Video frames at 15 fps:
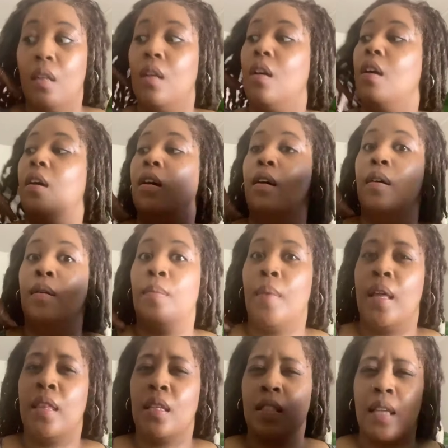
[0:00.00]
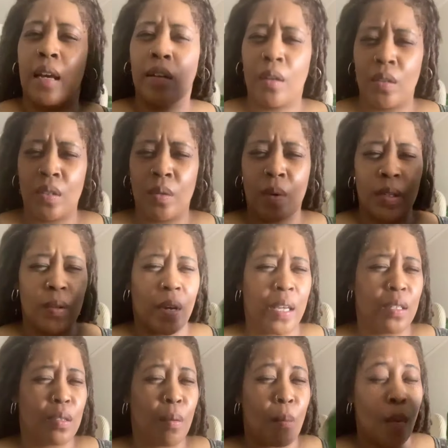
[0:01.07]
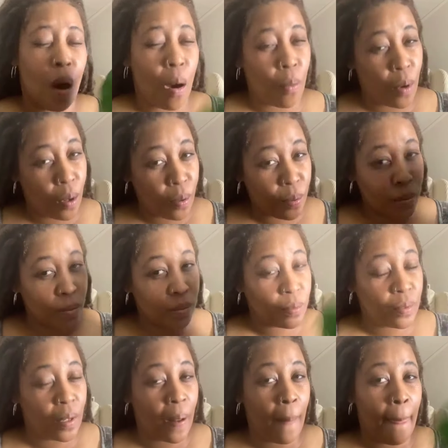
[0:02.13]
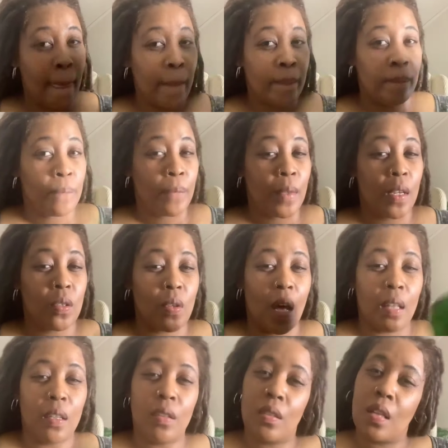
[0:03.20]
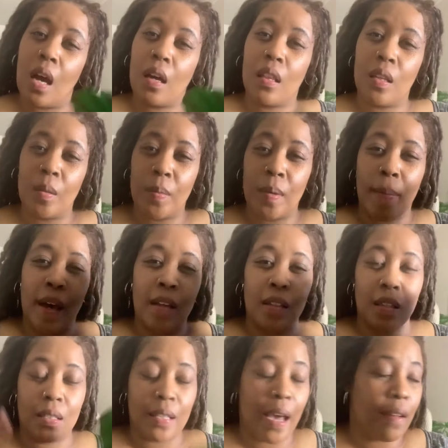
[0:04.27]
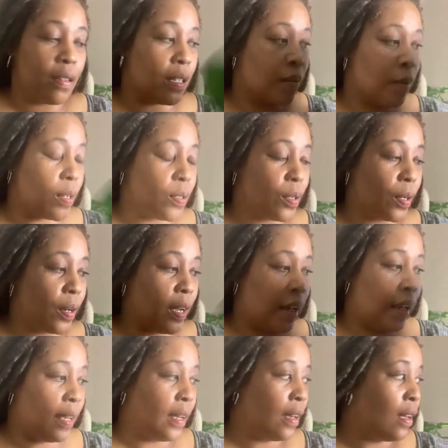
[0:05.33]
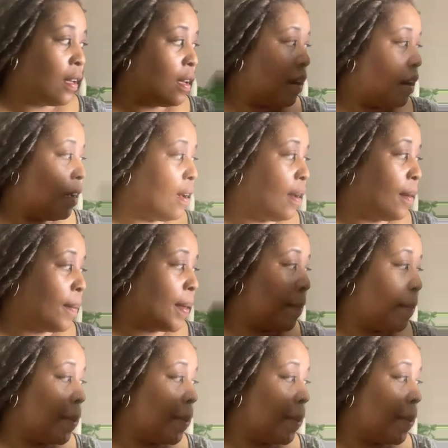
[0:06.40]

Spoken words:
I think Saturn goes into retrograde tomorrow. And so I'll talk a little bit about the Saturn in retrograde. But